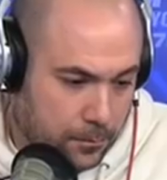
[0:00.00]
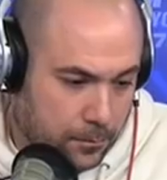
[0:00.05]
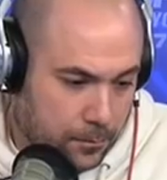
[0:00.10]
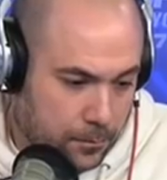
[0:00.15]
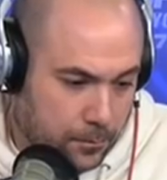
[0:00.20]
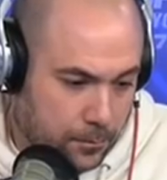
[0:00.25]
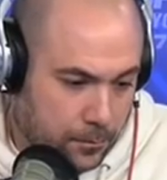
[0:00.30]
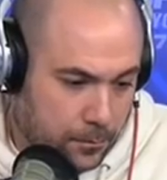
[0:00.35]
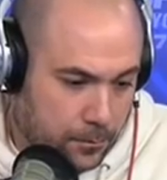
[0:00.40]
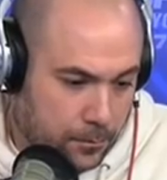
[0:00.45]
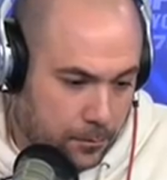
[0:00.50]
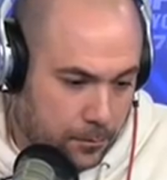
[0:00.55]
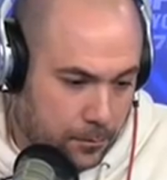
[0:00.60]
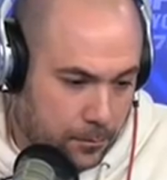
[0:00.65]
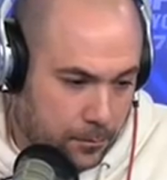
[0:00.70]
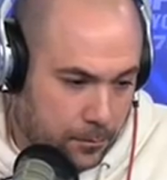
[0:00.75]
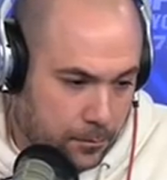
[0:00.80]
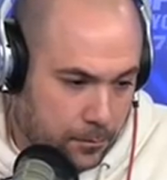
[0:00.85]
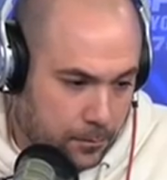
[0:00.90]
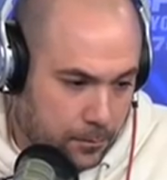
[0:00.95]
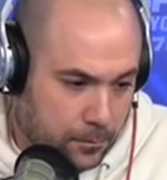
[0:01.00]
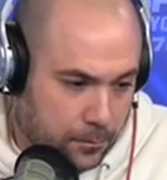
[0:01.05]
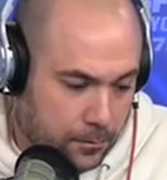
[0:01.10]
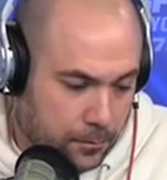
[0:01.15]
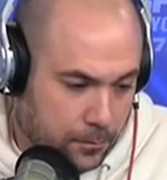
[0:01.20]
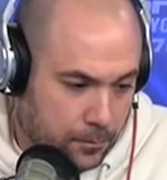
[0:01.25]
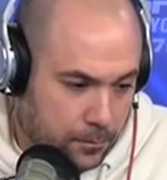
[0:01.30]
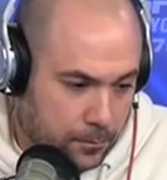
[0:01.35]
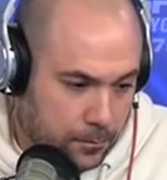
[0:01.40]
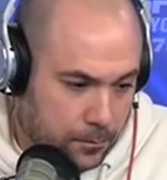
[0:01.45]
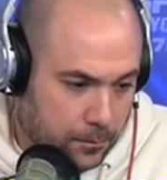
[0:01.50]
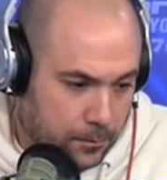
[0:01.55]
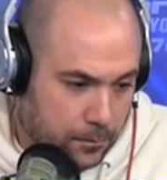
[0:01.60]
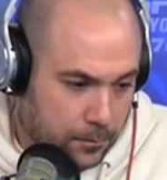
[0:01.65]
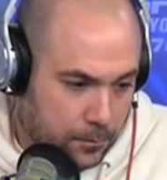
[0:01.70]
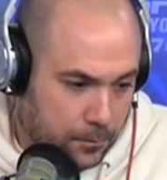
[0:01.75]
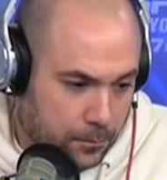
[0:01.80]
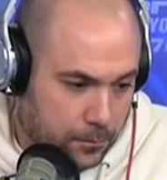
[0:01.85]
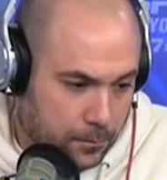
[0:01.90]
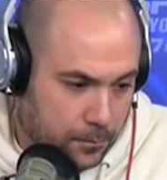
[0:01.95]

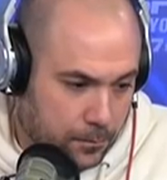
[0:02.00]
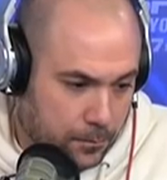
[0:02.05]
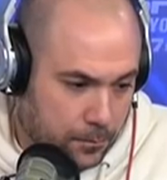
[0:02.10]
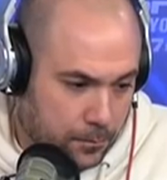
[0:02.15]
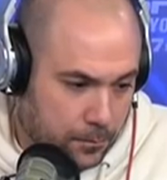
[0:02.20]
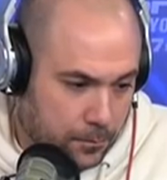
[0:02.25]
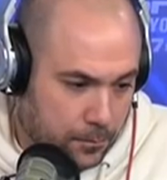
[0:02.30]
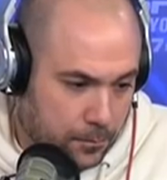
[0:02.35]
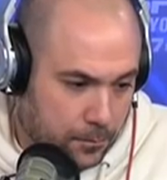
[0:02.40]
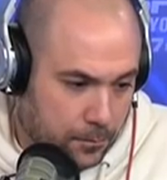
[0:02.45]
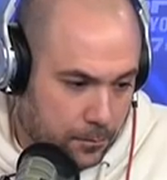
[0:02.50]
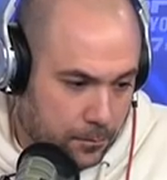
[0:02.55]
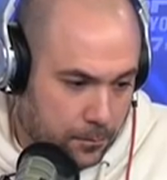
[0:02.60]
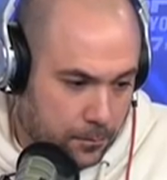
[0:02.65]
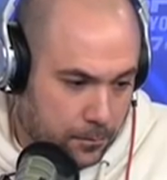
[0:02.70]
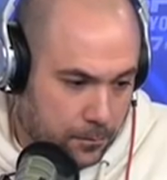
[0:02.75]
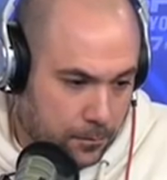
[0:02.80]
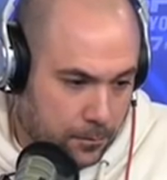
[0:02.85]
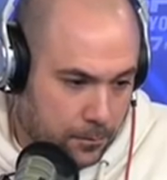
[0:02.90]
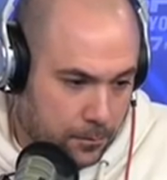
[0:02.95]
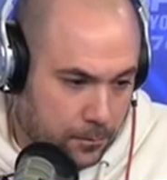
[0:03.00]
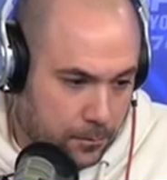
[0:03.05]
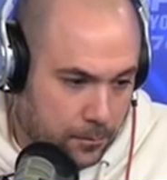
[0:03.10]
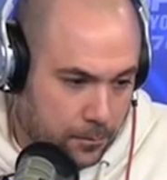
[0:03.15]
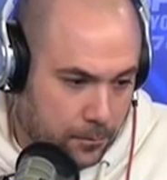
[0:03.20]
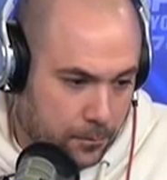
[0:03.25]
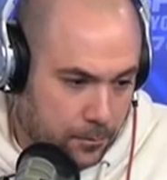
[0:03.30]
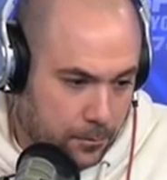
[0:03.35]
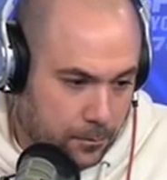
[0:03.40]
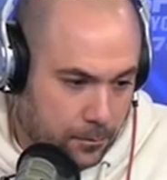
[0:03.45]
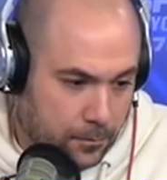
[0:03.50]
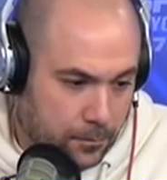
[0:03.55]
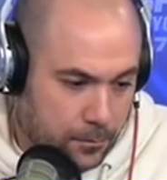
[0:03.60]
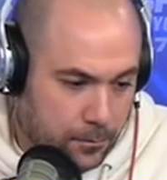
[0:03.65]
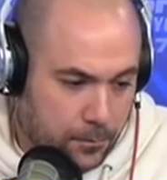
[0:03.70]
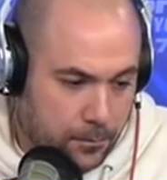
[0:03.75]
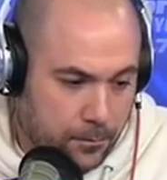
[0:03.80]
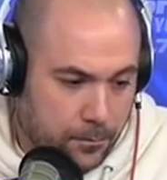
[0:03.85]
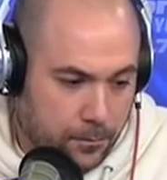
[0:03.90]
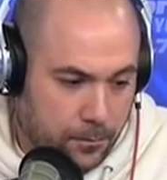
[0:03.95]

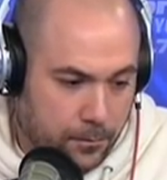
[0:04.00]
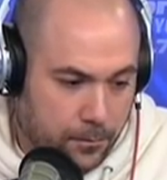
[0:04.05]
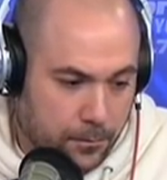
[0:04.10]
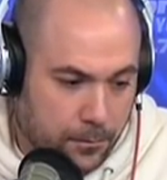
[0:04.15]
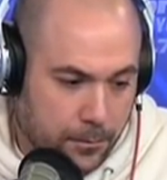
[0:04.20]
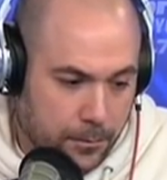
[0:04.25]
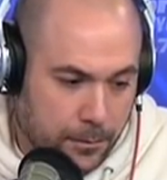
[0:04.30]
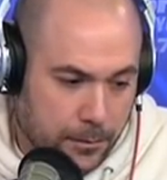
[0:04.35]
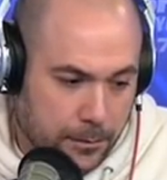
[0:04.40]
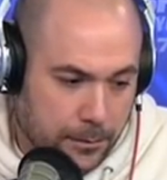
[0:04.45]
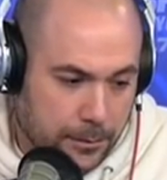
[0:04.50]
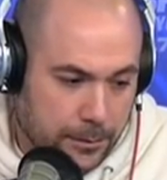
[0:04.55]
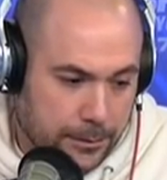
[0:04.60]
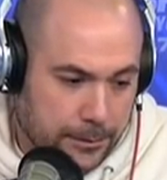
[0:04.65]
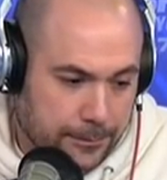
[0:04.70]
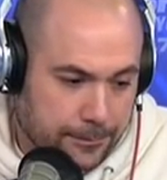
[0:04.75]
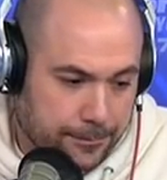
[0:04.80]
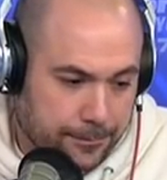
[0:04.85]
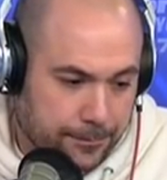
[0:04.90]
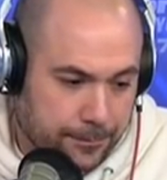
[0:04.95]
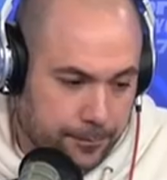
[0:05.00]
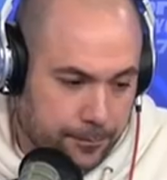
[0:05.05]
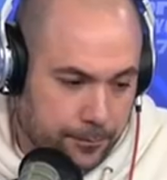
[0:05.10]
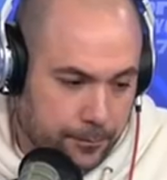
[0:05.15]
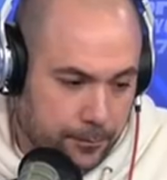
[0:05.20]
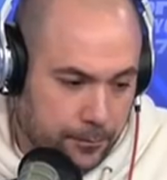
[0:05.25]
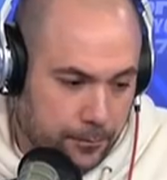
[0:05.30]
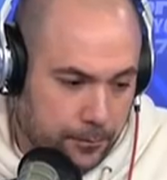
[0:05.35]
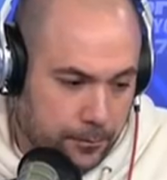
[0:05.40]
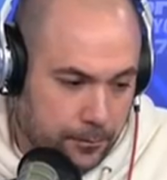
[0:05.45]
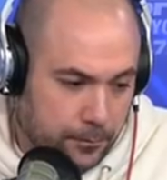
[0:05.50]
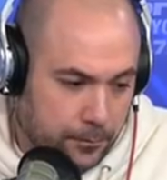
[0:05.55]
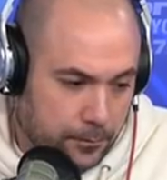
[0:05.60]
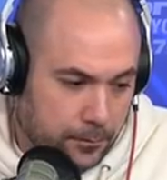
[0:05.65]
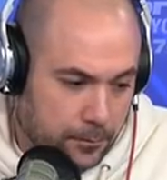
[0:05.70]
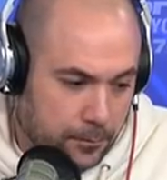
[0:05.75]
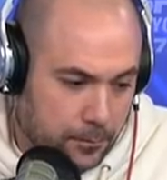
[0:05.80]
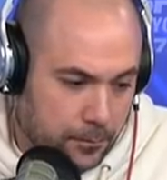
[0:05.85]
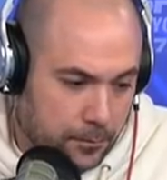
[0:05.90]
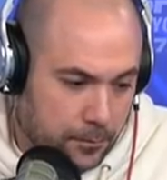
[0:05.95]

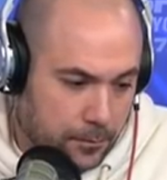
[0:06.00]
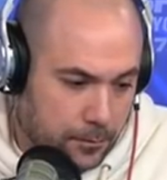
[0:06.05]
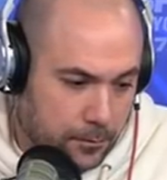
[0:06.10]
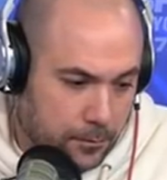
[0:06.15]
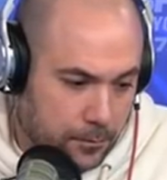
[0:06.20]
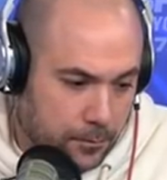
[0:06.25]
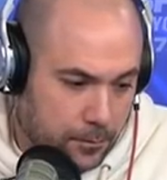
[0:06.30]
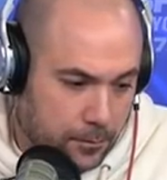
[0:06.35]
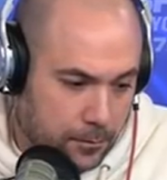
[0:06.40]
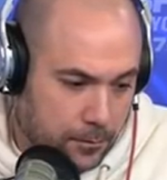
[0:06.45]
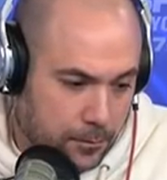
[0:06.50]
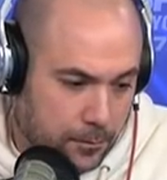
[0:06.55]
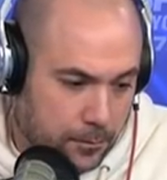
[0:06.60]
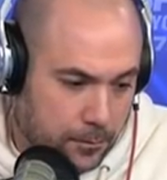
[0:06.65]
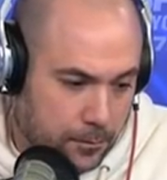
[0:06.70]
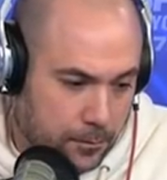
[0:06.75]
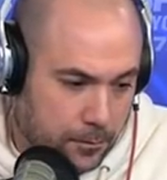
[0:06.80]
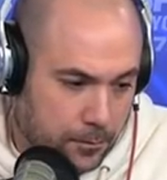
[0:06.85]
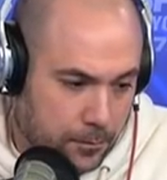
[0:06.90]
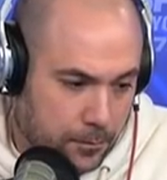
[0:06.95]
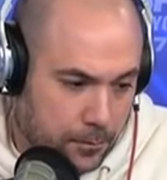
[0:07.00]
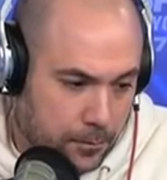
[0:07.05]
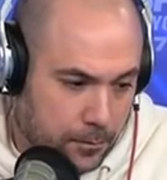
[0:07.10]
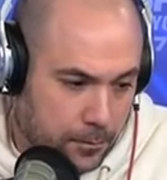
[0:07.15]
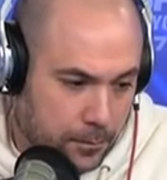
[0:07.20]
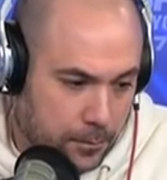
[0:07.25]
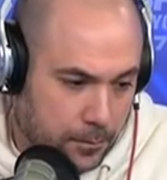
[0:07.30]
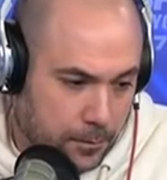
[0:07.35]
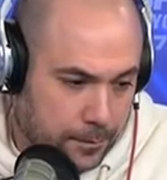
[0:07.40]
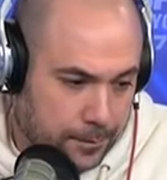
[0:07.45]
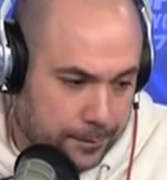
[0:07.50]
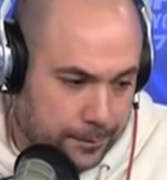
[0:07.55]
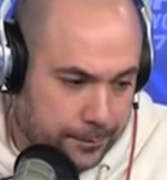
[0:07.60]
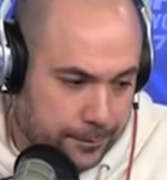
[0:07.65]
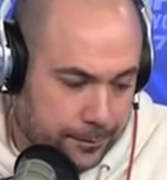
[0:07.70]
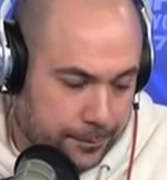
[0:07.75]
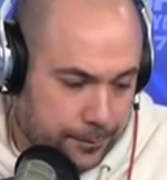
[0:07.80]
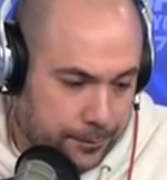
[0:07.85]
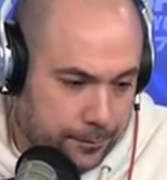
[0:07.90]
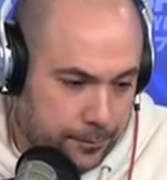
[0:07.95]
(silent)